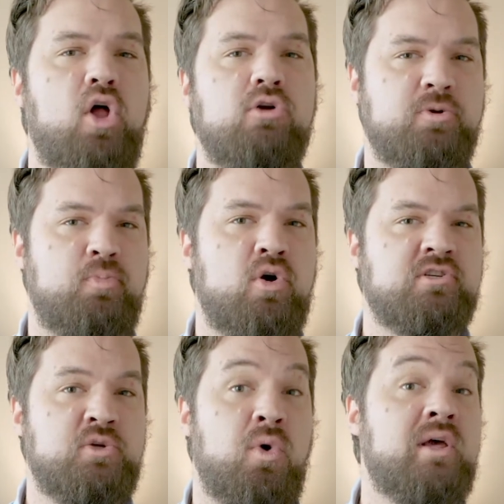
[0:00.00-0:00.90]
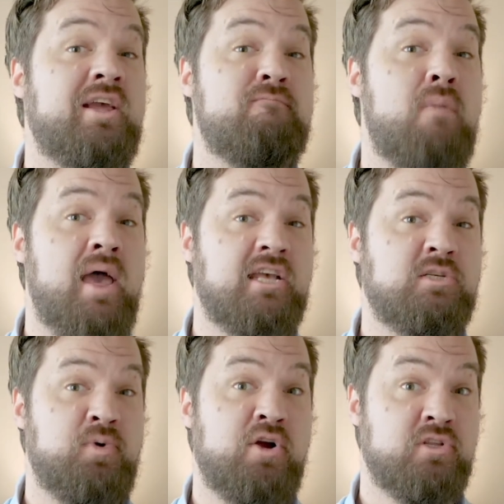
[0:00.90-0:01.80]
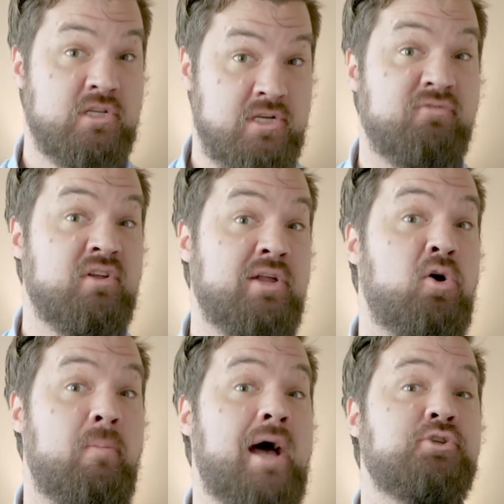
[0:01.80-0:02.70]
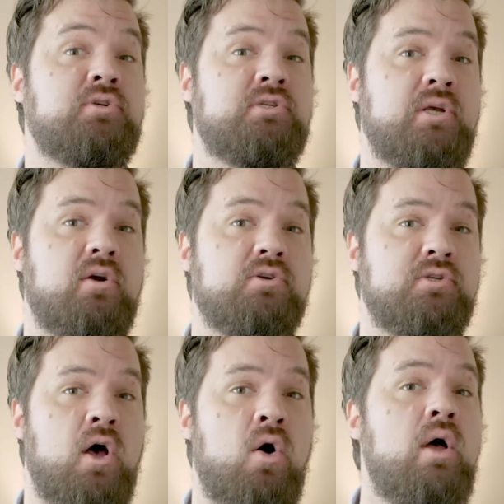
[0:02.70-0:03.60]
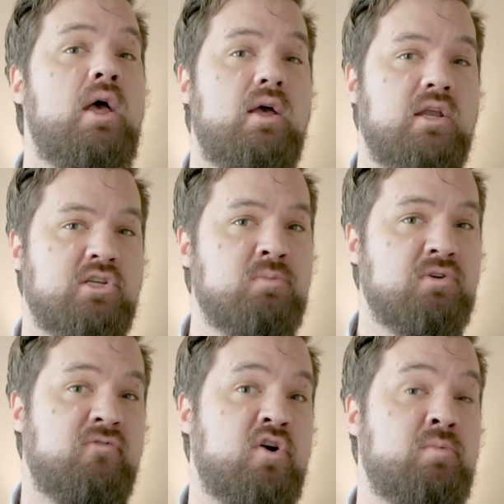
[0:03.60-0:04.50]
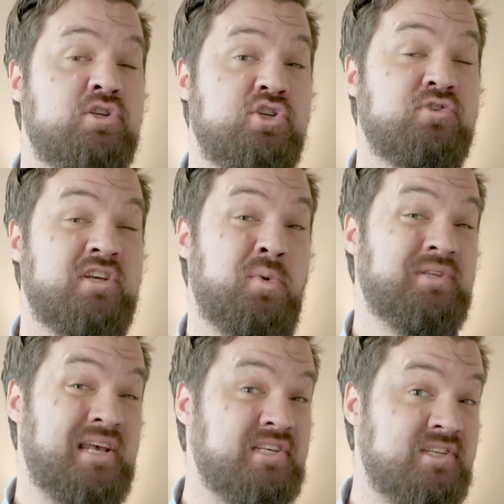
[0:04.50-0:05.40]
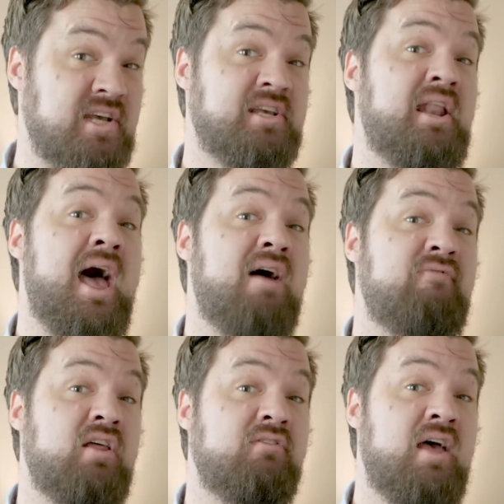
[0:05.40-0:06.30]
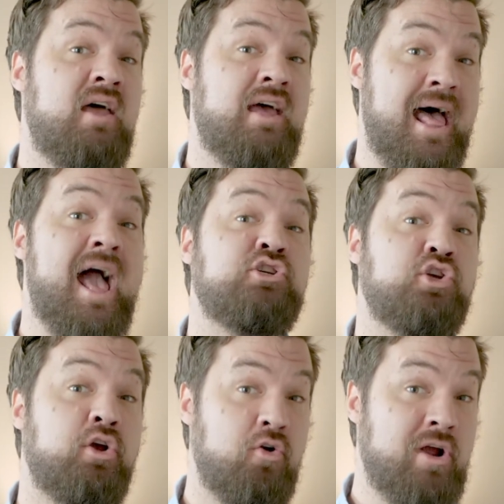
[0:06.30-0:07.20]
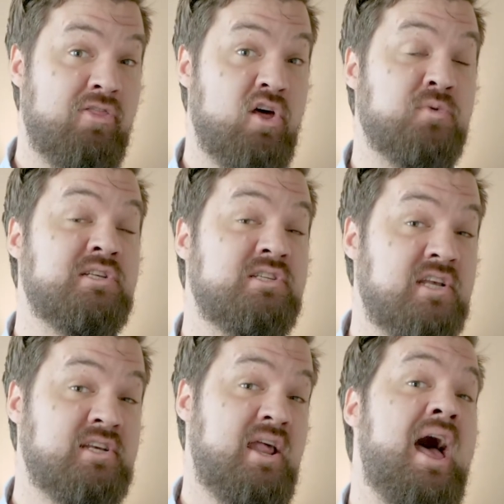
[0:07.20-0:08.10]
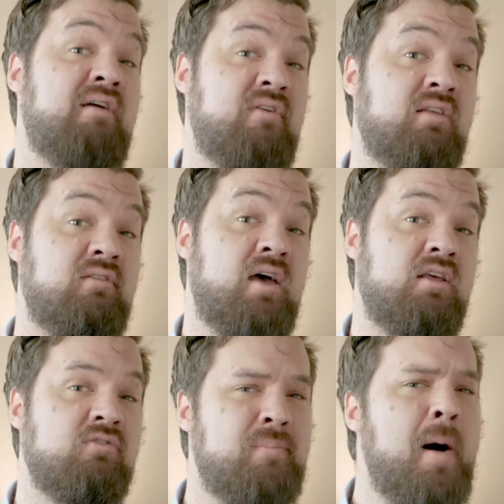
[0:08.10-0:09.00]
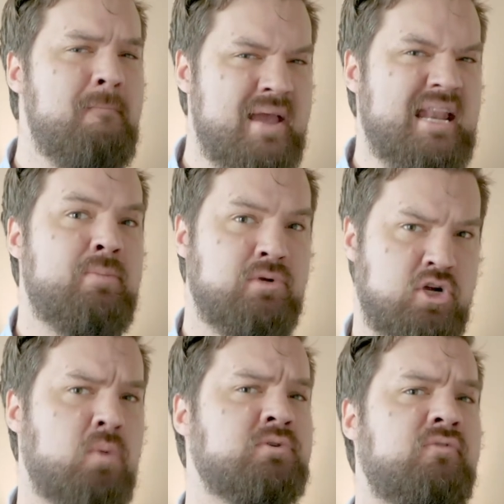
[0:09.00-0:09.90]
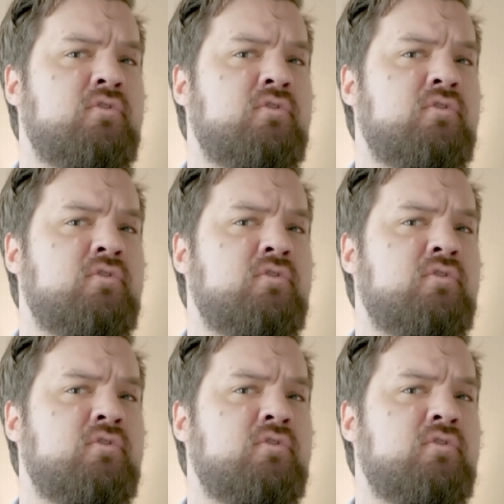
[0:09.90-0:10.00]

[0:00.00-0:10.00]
a larger person. want to give my experience with the Tuft and Needle mattress here. So in terms of firmness, Joe said it was a 6.5 out of 10, and I actually agree. I thought it was a 6.5 out of 10, and about medium in terms of